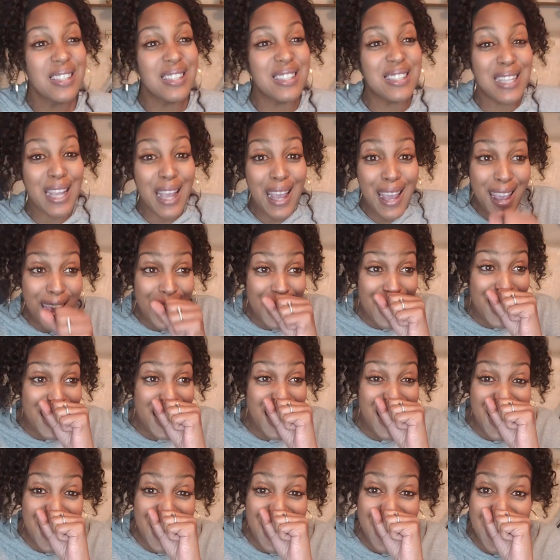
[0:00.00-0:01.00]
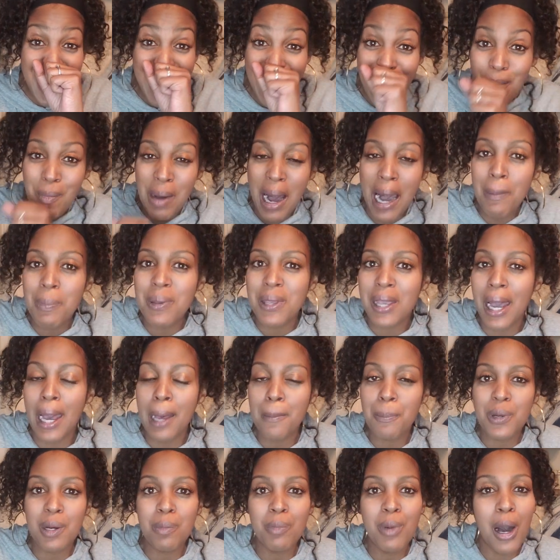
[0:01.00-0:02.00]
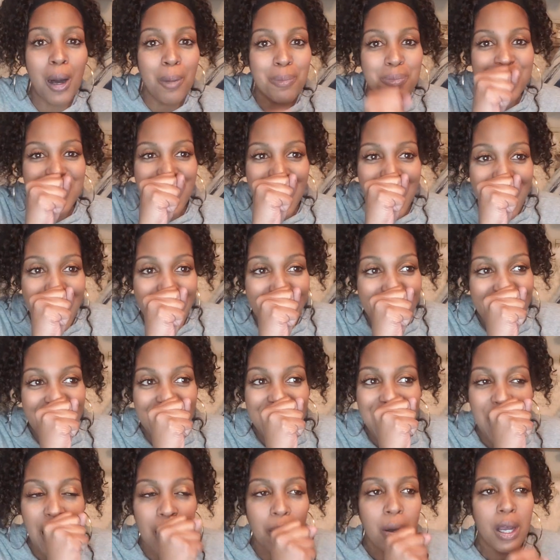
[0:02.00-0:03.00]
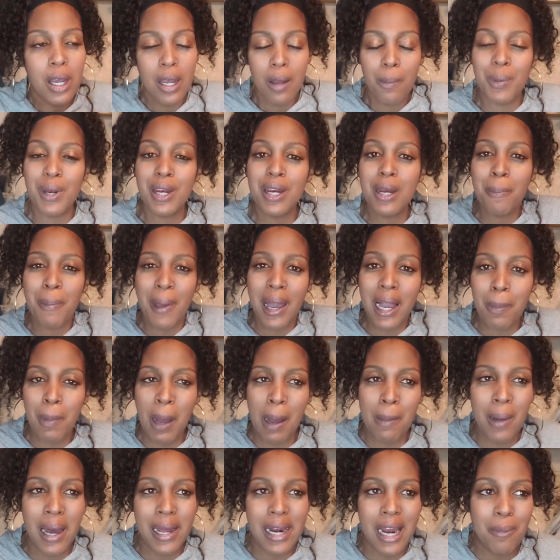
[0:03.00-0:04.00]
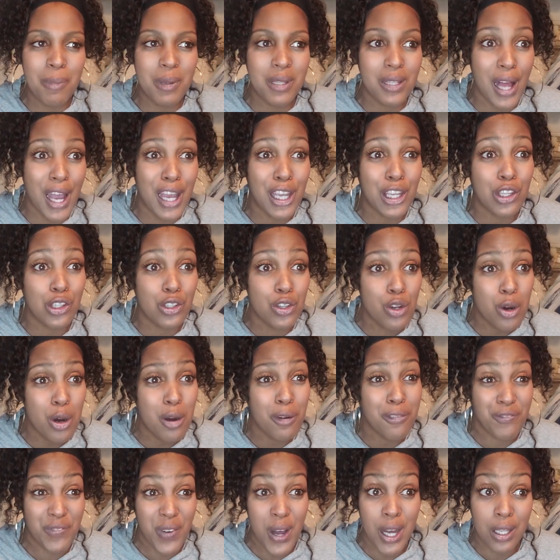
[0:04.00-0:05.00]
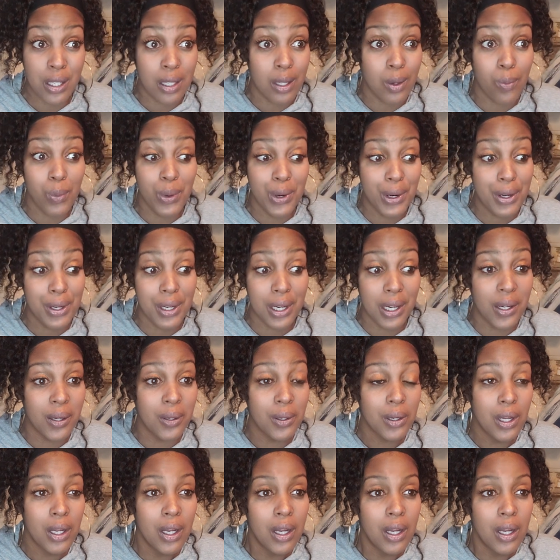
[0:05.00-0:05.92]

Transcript: Damn. I be hyping them up. Damn. But in the back of my mind, I'd be like, you're a fucking weirdo.